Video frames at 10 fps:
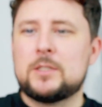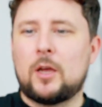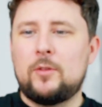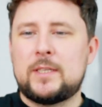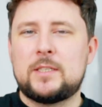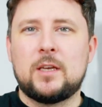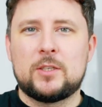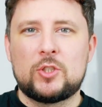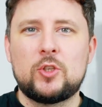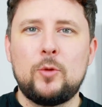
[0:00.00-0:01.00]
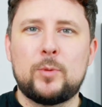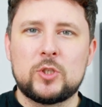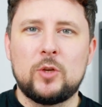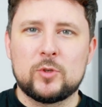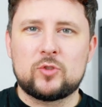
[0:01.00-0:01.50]
So this is a super,
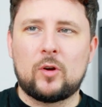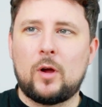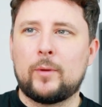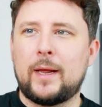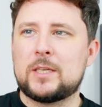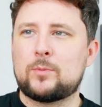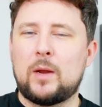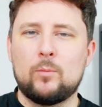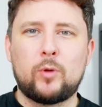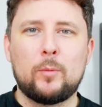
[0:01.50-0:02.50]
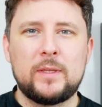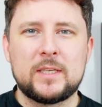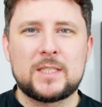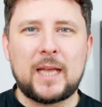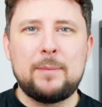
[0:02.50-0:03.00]
super strong hold hairspray, and probably
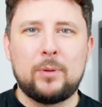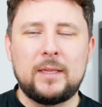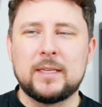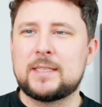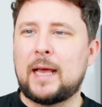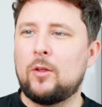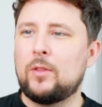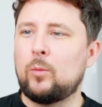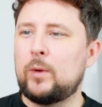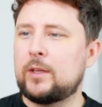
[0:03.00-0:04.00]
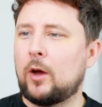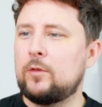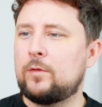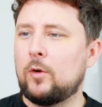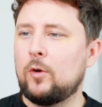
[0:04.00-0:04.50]
the staple in the salon that we'd
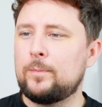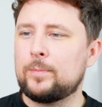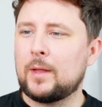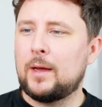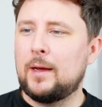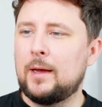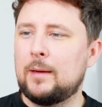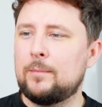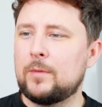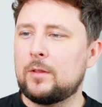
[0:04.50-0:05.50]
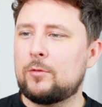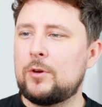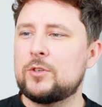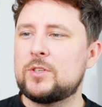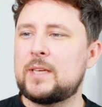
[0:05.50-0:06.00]
go for.
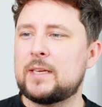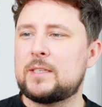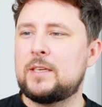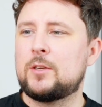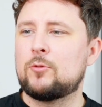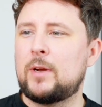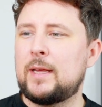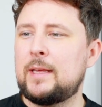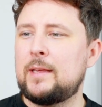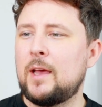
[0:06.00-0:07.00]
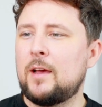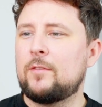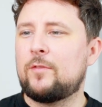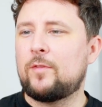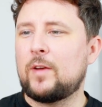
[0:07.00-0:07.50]
360 degree
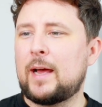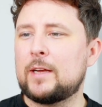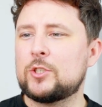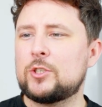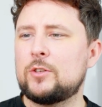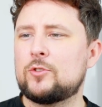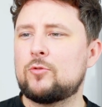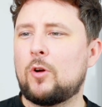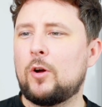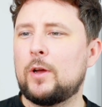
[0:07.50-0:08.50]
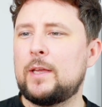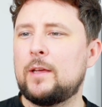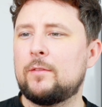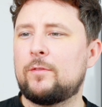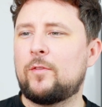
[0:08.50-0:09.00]
flash
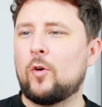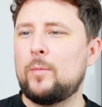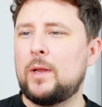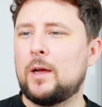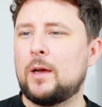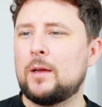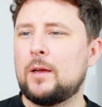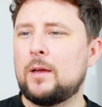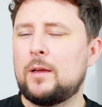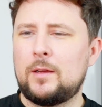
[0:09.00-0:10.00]
dry formula.